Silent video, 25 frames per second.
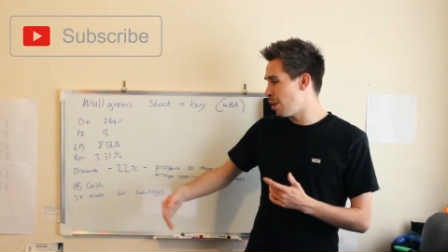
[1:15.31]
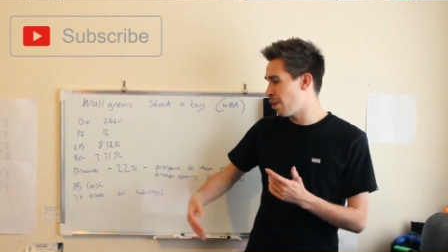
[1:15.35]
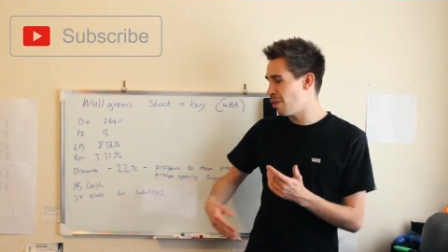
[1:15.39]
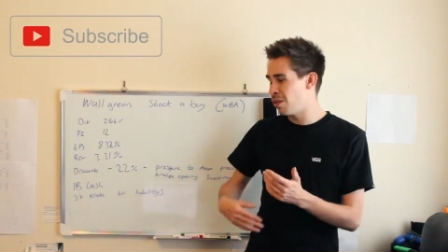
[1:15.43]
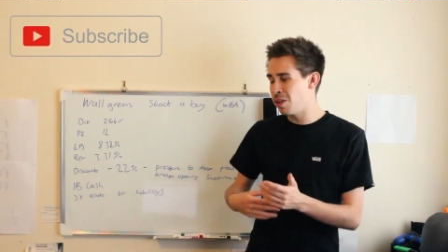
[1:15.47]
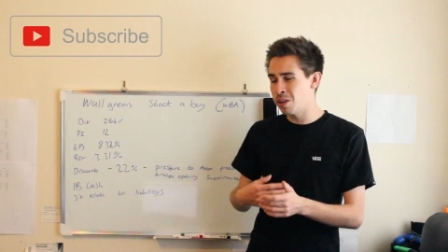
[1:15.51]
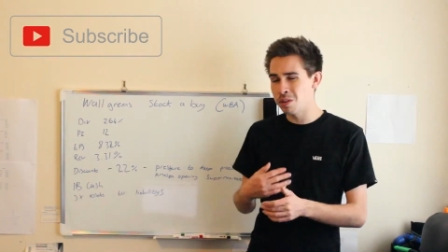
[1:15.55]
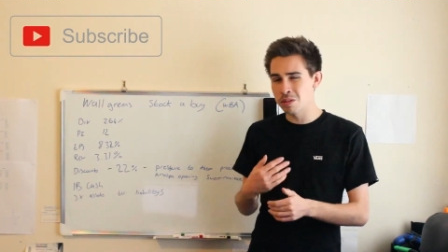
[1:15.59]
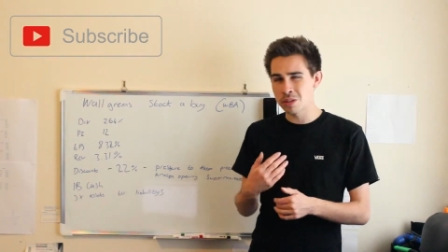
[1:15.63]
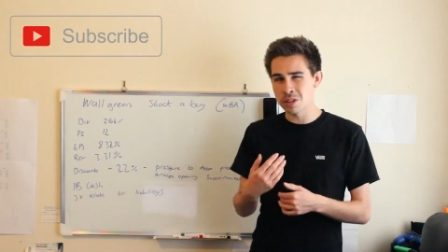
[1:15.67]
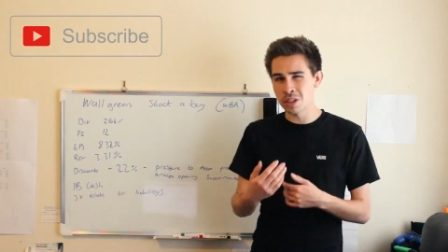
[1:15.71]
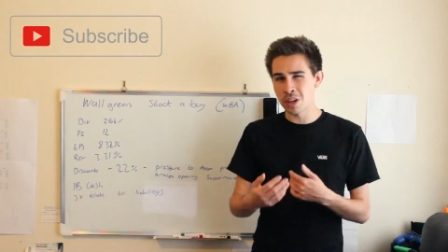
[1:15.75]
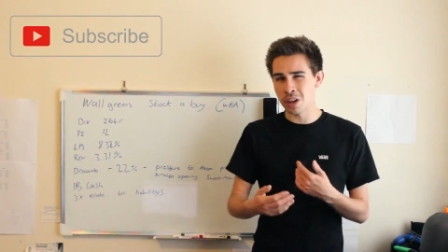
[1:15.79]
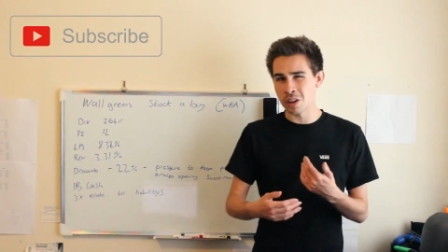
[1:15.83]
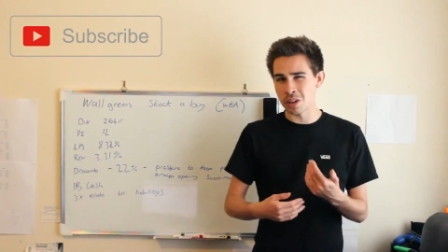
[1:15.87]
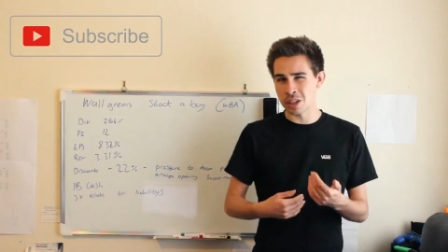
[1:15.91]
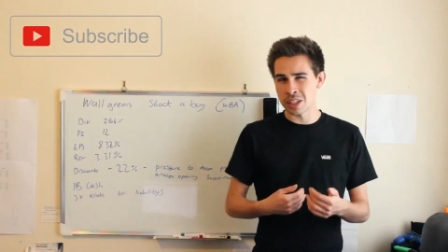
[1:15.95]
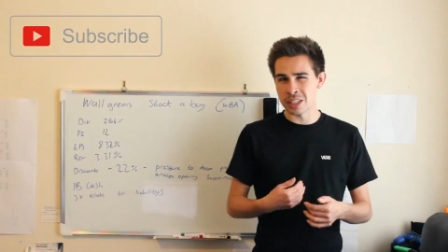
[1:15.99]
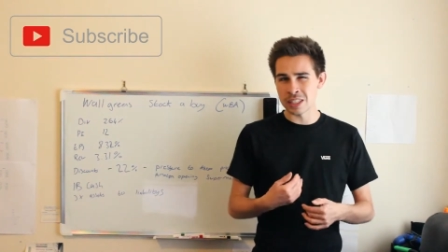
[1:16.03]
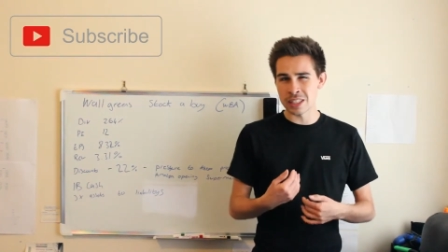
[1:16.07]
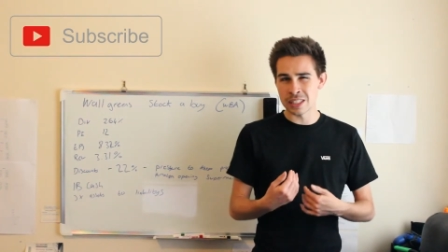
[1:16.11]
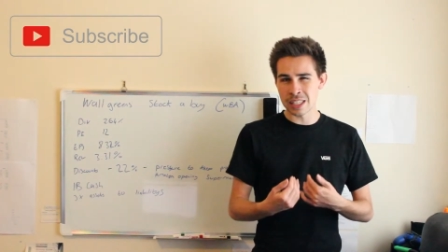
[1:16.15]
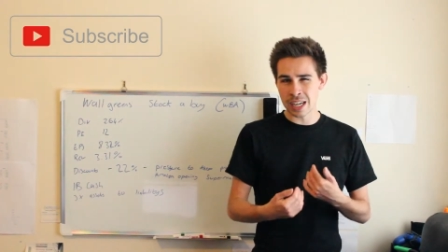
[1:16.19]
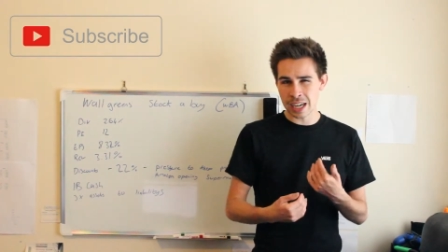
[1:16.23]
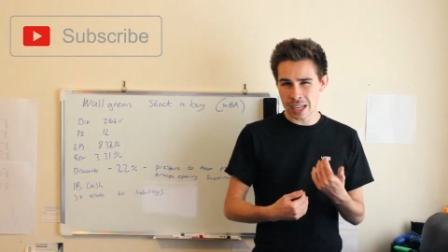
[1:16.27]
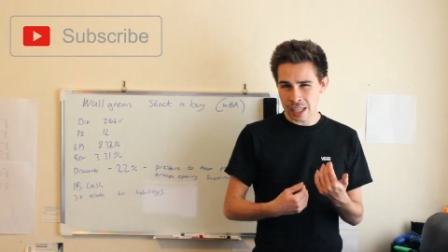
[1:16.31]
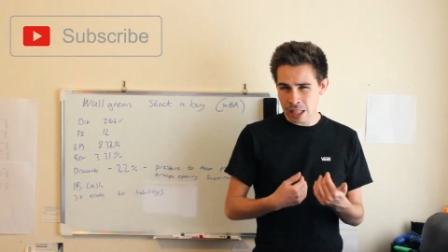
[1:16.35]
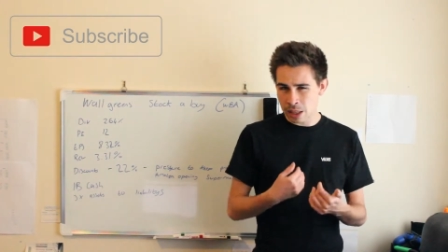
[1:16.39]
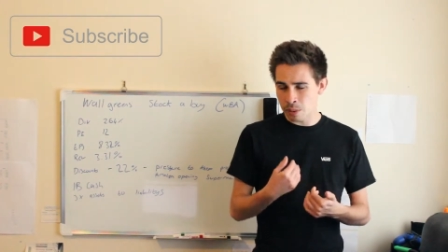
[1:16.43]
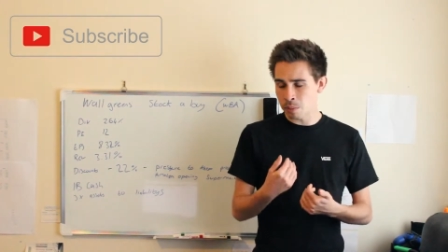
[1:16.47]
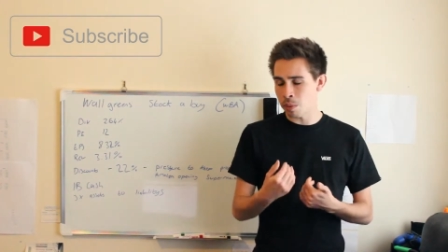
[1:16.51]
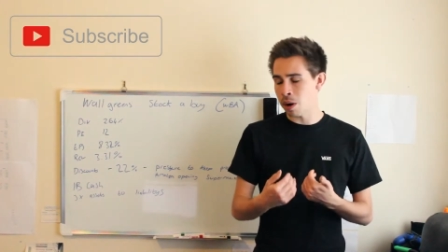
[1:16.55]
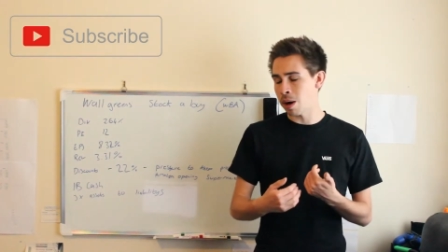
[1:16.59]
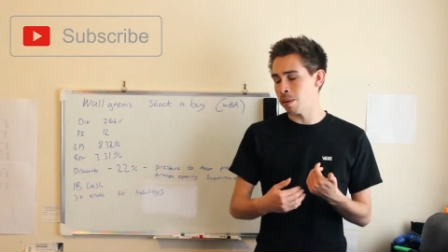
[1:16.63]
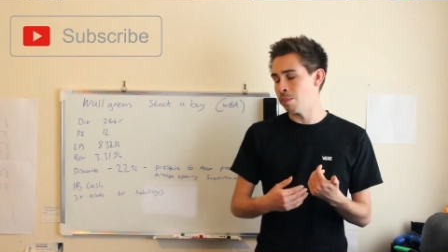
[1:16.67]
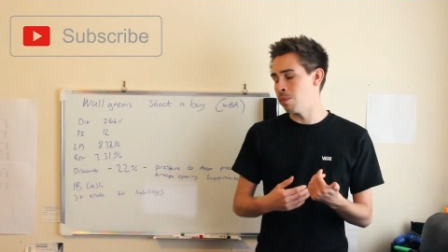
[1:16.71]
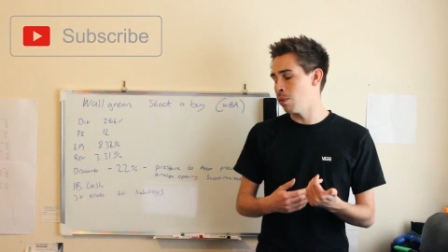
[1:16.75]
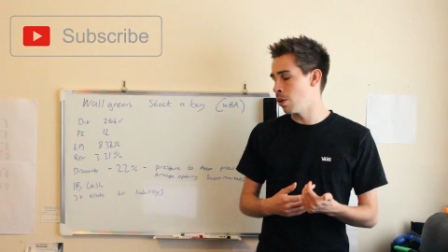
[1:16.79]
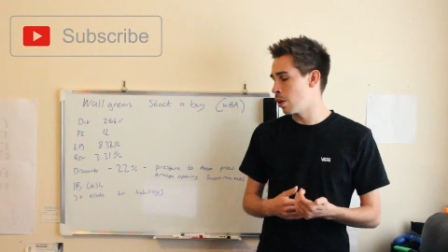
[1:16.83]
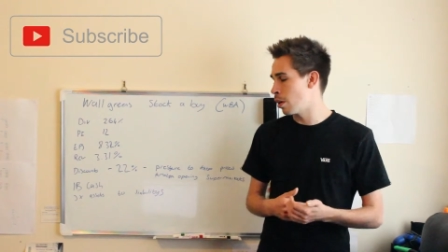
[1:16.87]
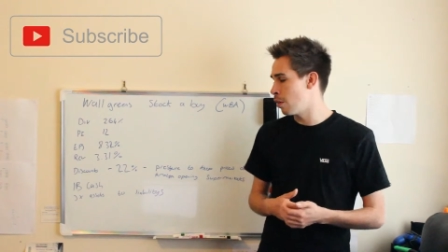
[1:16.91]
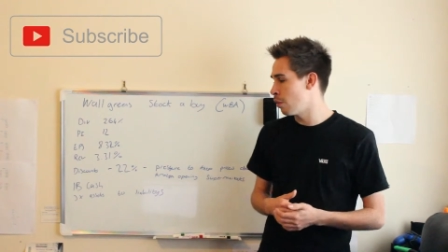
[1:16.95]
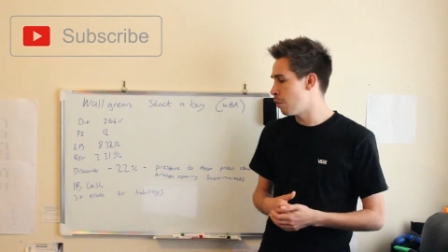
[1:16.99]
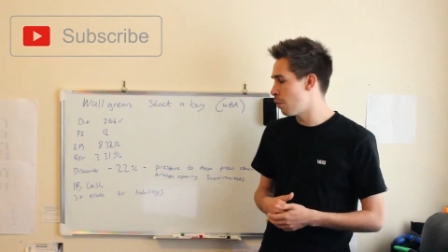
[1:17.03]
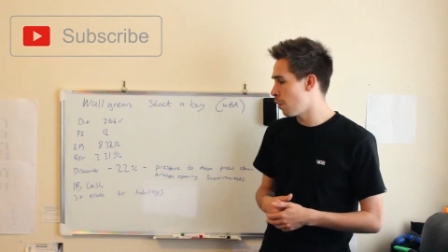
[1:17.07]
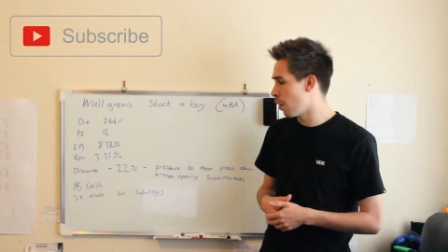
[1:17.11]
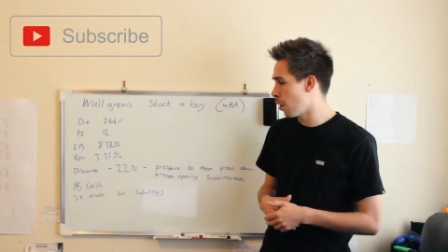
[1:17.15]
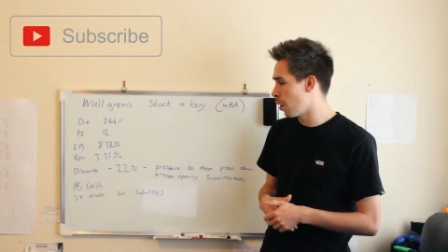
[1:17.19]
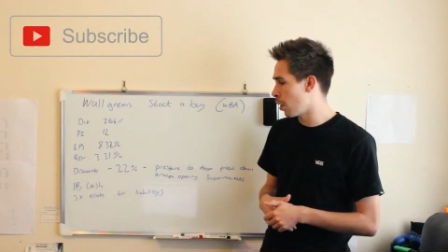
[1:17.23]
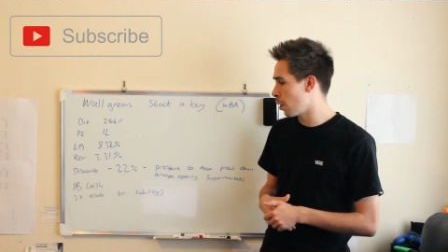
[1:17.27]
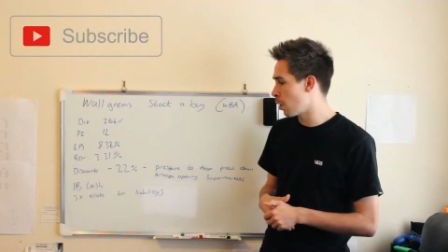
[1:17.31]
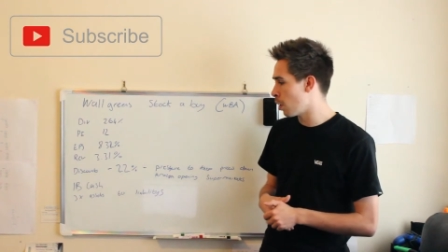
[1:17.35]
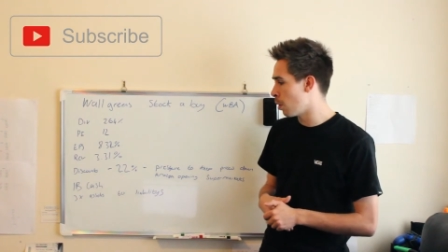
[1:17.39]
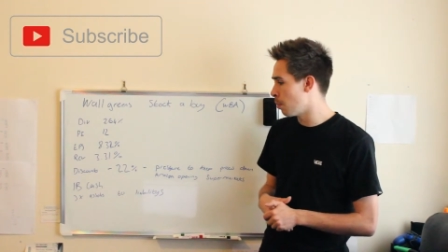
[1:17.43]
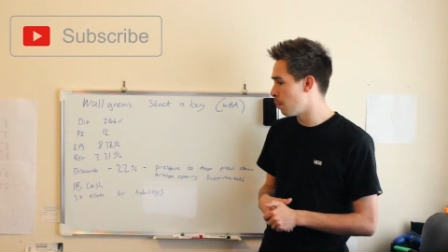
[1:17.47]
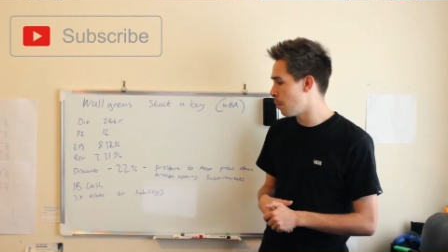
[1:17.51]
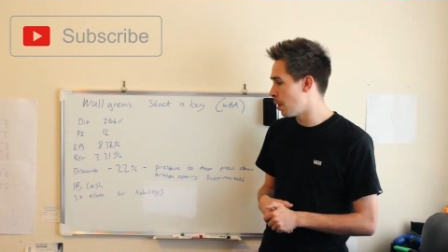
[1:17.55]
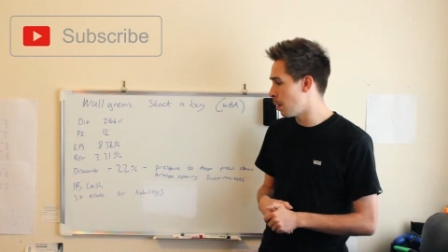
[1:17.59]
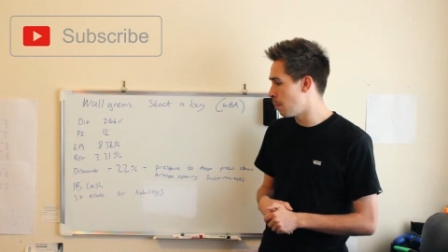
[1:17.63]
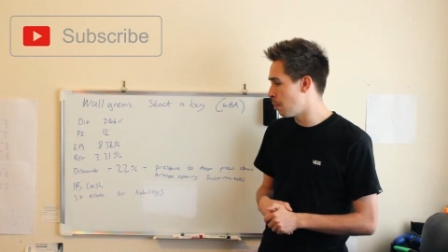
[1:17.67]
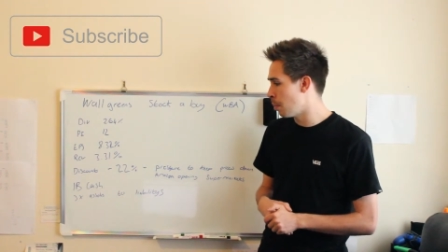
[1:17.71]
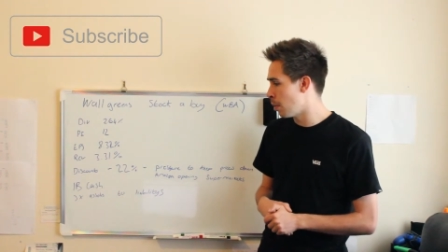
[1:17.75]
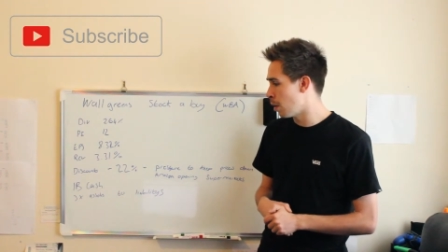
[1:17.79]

Revenue is not exactly what I'm looking for in a company,